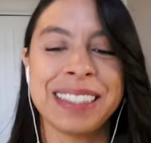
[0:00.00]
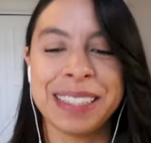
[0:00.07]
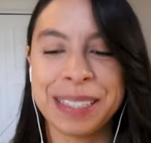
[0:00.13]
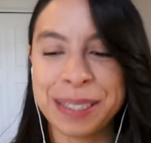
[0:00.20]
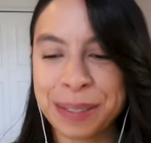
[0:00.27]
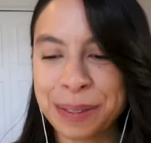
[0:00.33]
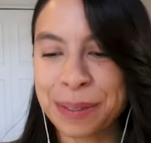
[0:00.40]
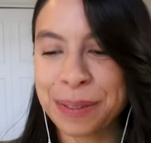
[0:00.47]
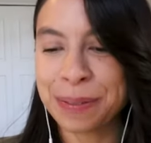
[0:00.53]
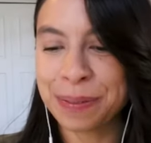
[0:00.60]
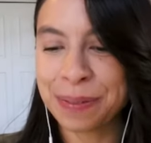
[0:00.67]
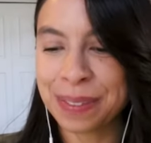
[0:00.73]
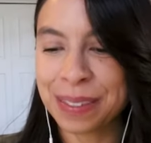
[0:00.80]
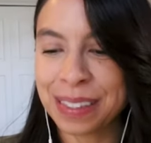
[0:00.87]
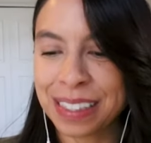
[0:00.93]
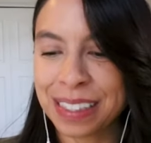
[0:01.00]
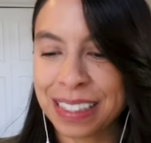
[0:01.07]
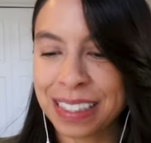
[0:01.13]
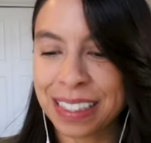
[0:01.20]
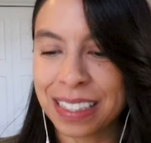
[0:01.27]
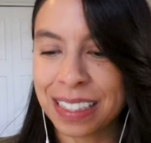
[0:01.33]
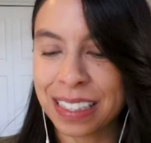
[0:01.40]

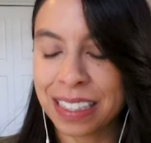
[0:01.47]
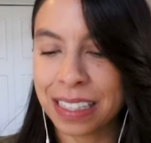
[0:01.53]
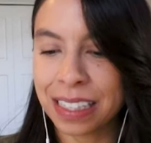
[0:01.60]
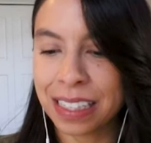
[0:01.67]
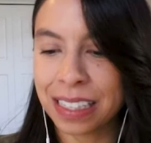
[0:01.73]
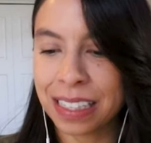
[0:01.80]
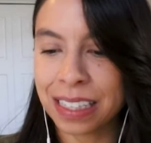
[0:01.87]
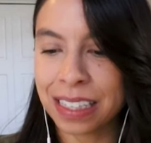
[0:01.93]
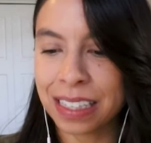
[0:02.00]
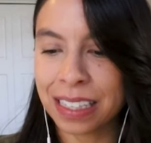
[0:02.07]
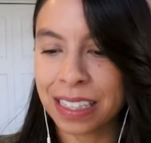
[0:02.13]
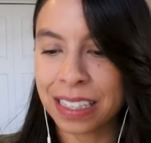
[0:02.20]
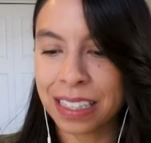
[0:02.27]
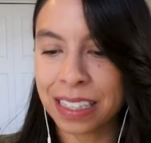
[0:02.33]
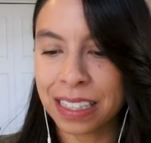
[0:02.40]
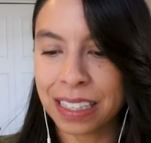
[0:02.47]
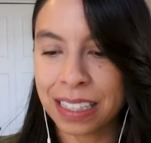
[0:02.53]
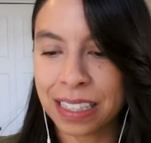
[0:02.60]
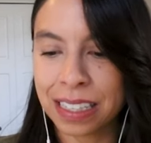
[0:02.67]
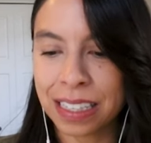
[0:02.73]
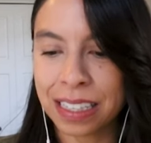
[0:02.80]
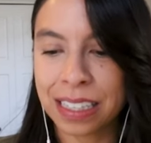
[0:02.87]

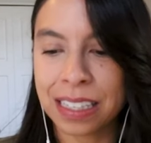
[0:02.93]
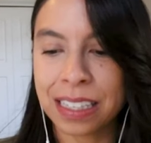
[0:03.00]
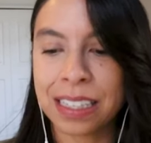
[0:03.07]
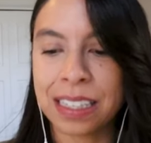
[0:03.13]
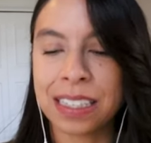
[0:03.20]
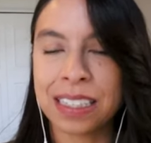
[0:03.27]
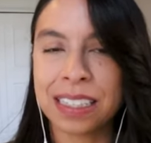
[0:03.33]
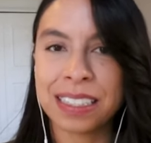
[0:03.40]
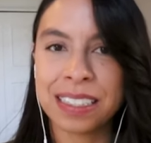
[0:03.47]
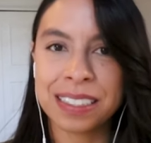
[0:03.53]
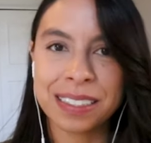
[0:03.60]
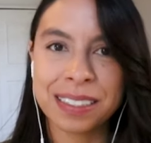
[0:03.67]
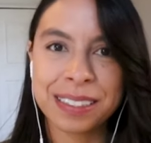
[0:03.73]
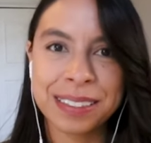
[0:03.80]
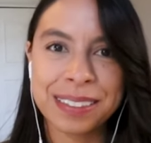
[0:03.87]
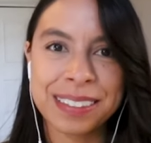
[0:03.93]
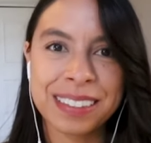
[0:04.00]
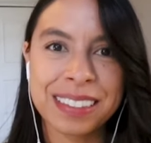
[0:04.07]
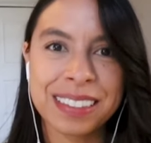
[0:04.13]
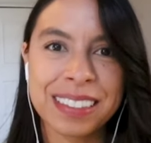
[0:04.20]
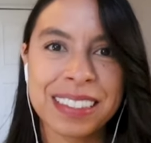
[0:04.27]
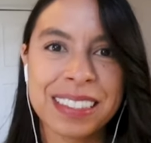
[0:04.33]

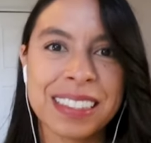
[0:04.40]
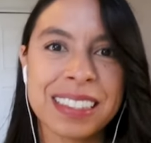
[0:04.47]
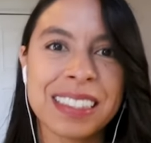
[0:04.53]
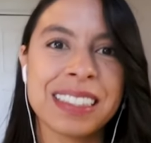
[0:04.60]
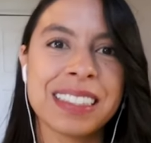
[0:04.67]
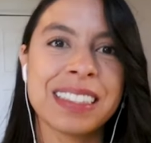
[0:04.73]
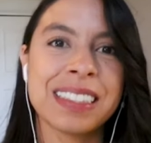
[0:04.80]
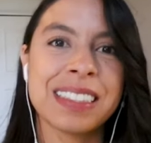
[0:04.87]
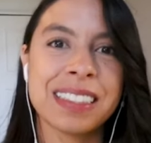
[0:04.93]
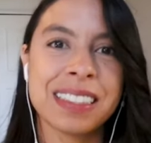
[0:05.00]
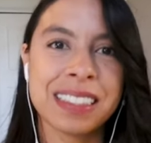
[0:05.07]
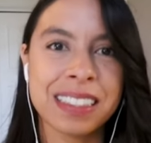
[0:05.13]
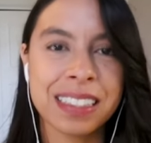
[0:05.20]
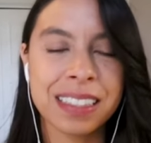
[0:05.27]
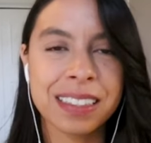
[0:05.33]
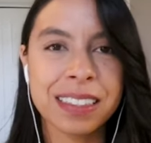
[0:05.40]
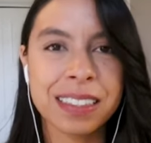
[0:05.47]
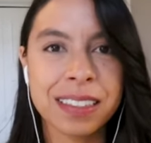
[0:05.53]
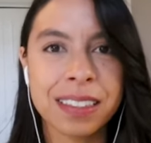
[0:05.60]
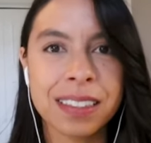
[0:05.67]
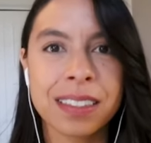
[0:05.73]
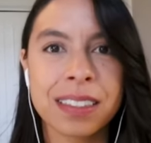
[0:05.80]

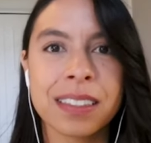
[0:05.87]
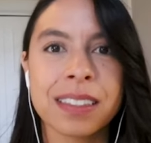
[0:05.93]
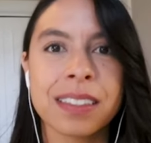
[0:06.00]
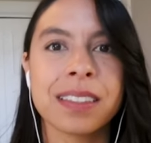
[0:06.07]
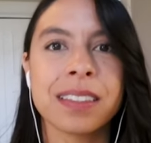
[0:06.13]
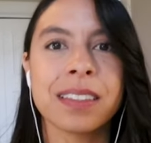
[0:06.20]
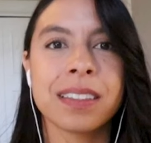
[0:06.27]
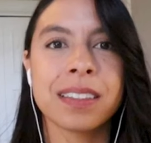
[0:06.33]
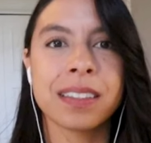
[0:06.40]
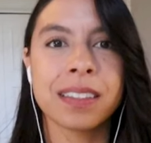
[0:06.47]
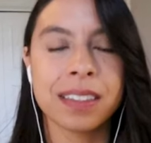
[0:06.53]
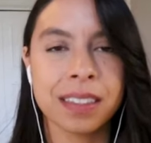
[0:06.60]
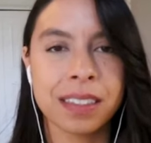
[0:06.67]
(not speaking)